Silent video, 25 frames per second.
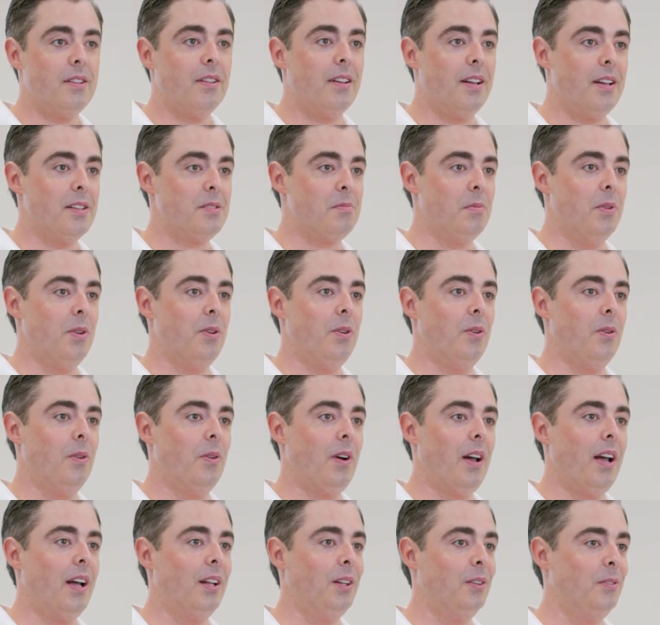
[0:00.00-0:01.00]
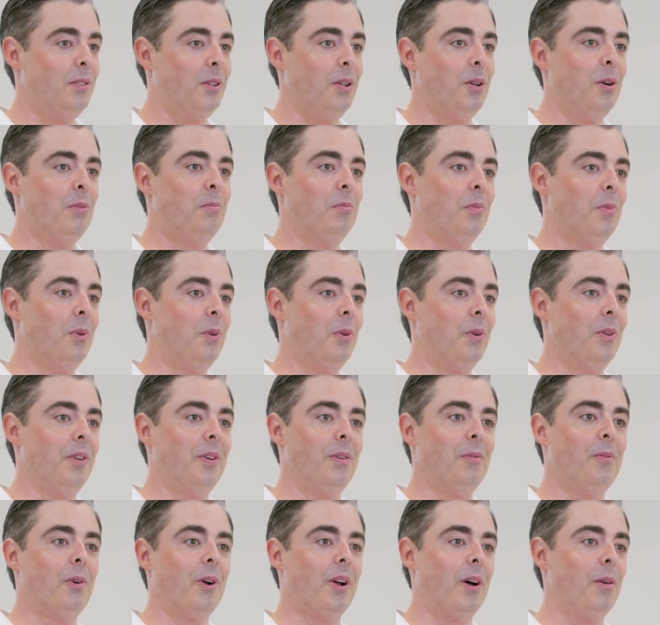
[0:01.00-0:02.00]
allows me to do a hell of a lot more
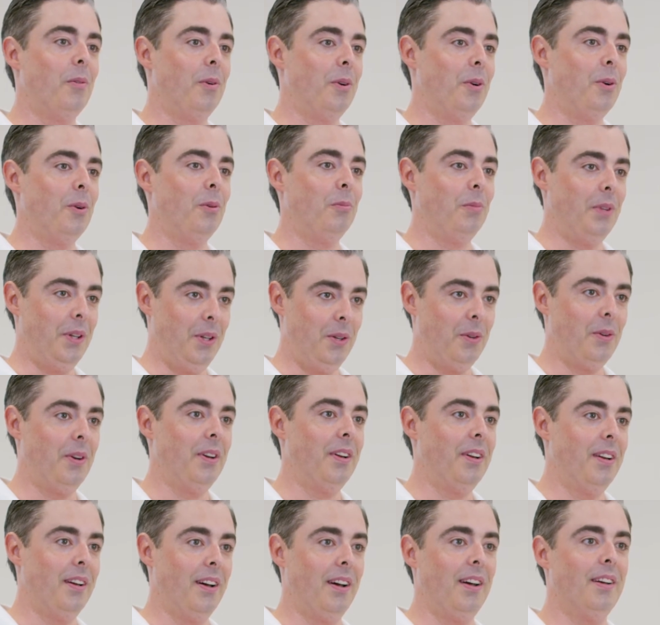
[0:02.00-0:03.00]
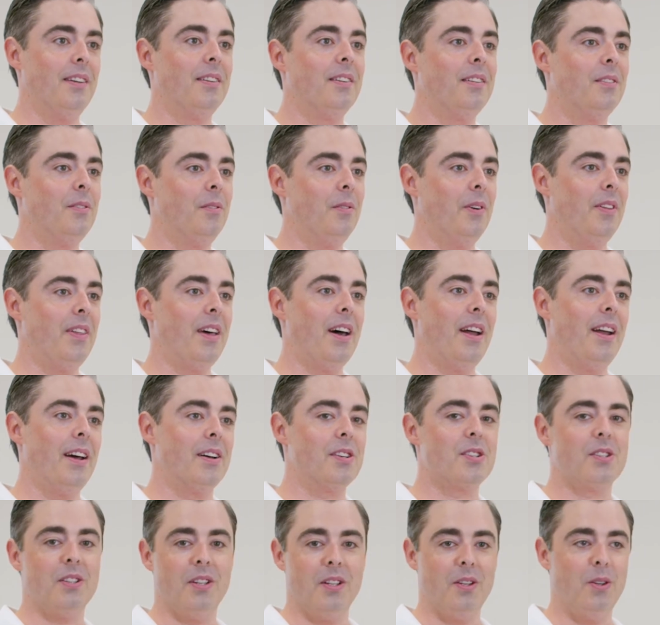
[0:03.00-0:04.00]
than what I would normally do in a day without
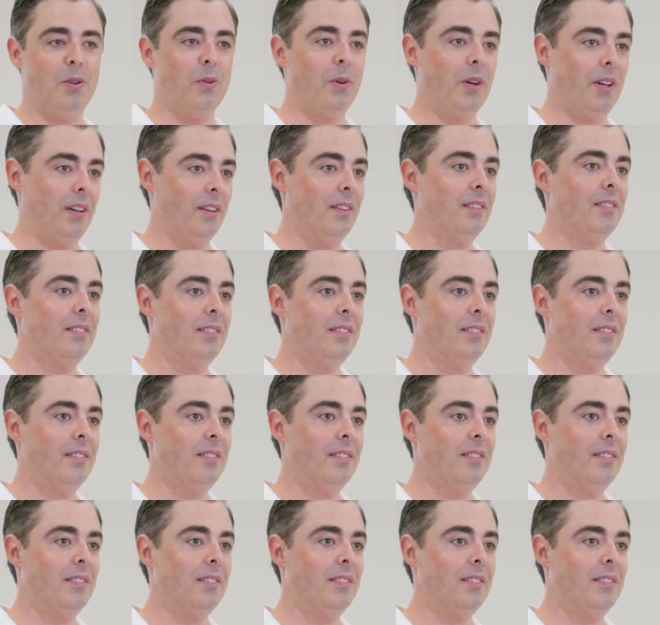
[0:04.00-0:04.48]
actually doing it.